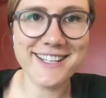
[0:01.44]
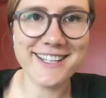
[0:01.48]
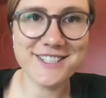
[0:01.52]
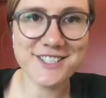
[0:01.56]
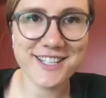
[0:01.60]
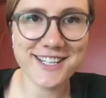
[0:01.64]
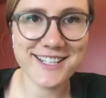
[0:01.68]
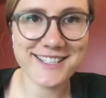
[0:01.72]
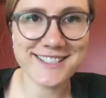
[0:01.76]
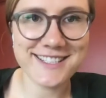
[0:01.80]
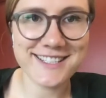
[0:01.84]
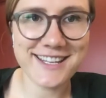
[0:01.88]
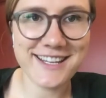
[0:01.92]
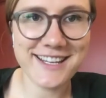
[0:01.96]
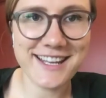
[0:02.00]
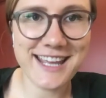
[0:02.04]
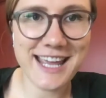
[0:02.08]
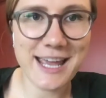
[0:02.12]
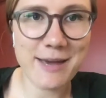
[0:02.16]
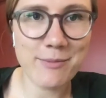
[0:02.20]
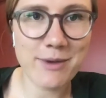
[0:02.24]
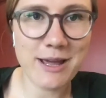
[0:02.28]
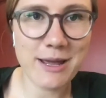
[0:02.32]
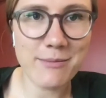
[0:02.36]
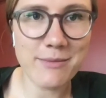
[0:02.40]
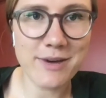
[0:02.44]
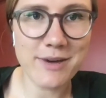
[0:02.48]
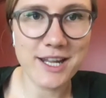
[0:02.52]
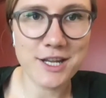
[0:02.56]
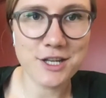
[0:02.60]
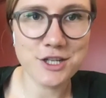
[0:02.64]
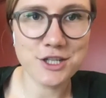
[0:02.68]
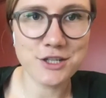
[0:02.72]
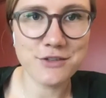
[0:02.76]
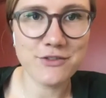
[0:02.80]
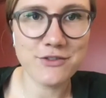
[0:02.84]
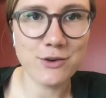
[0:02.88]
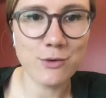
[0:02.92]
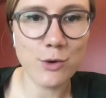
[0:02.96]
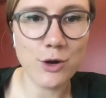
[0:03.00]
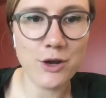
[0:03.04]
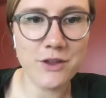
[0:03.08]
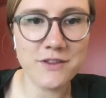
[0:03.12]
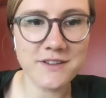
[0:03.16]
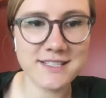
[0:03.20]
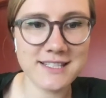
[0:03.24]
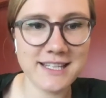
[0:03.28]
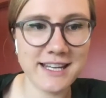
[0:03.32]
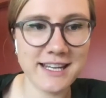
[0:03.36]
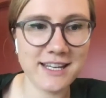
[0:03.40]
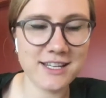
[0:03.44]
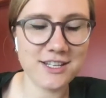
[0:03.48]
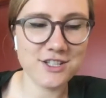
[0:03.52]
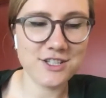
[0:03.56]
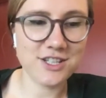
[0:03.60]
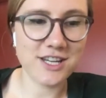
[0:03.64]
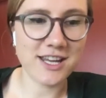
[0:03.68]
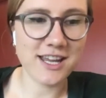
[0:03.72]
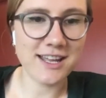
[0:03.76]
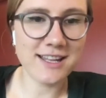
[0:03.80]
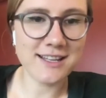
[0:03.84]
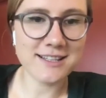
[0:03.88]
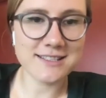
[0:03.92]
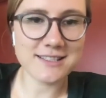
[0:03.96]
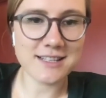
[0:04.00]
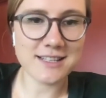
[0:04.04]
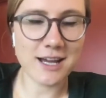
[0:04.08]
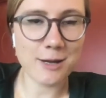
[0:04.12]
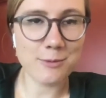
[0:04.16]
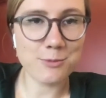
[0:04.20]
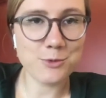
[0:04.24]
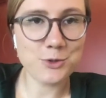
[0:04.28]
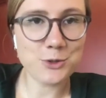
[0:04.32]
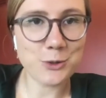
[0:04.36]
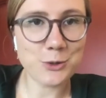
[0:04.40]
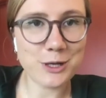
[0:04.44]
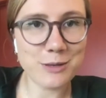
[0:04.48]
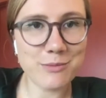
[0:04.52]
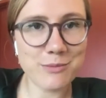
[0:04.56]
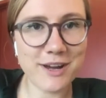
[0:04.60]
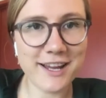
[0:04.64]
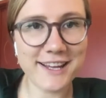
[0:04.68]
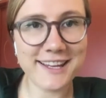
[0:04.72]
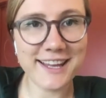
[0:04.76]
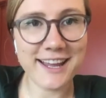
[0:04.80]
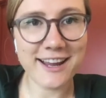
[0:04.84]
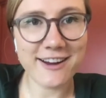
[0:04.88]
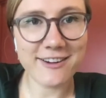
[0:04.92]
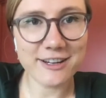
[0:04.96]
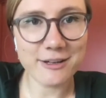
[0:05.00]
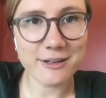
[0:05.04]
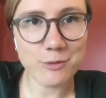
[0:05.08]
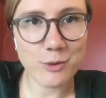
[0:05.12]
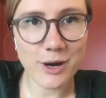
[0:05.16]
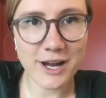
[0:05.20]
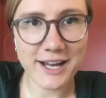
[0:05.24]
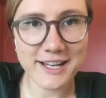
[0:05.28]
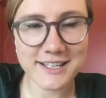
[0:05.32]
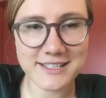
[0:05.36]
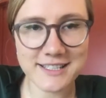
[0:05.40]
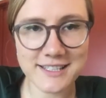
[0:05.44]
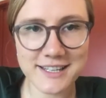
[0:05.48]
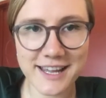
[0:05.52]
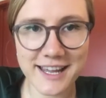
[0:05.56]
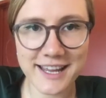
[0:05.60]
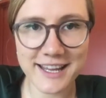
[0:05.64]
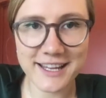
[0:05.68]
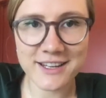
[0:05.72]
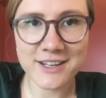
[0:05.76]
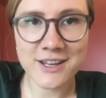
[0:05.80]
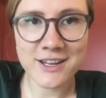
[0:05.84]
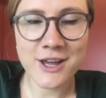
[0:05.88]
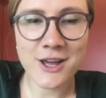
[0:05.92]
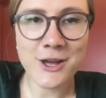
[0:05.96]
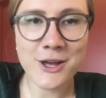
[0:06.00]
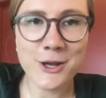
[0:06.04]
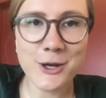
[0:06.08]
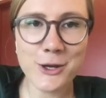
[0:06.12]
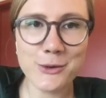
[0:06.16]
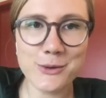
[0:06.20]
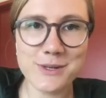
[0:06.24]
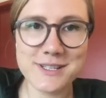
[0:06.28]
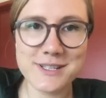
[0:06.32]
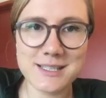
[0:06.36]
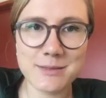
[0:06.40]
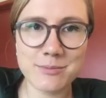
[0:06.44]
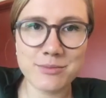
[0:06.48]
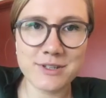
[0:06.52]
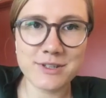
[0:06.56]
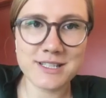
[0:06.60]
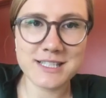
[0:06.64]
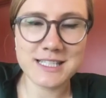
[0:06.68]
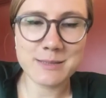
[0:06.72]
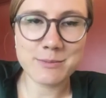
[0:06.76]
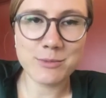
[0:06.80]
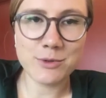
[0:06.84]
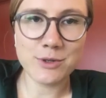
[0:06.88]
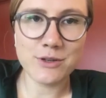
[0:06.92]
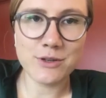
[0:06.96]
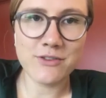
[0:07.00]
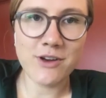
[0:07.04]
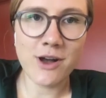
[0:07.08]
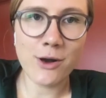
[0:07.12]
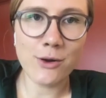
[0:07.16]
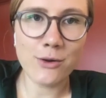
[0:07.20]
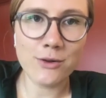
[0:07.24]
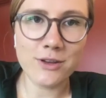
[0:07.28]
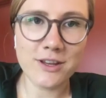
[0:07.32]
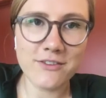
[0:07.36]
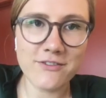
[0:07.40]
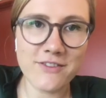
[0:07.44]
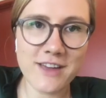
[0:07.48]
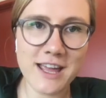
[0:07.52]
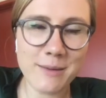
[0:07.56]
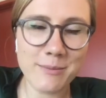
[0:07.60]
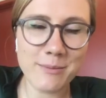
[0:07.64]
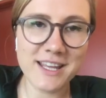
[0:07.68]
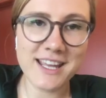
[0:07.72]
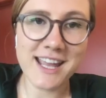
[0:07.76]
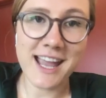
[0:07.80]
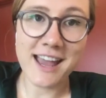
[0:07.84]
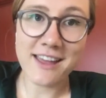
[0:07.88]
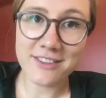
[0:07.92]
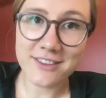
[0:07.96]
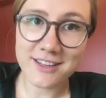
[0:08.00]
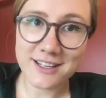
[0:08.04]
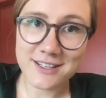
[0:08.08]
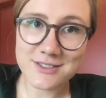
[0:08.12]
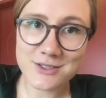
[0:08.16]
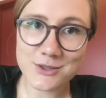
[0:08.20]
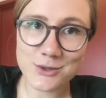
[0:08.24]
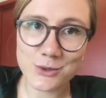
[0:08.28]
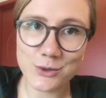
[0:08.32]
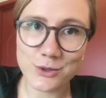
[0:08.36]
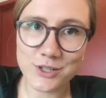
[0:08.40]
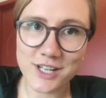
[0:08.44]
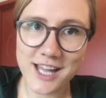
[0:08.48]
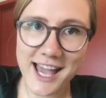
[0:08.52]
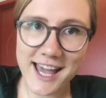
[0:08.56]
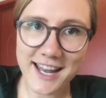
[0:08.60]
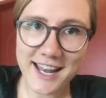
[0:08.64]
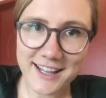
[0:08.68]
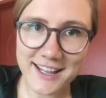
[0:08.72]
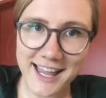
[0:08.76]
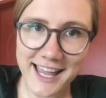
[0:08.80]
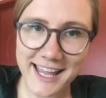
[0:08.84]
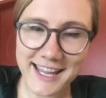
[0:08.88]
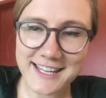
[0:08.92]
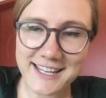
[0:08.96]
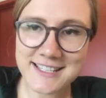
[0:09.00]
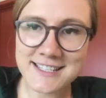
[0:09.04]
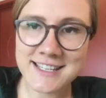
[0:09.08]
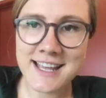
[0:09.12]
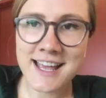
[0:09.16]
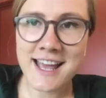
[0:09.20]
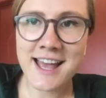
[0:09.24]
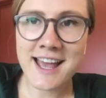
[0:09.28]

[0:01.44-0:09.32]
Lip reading: Jess here, Campaign Manager for Worth a Second Chance. I'm joined by Kerry White today, who is the Principal of Holy Family Catholic School in Adelaide.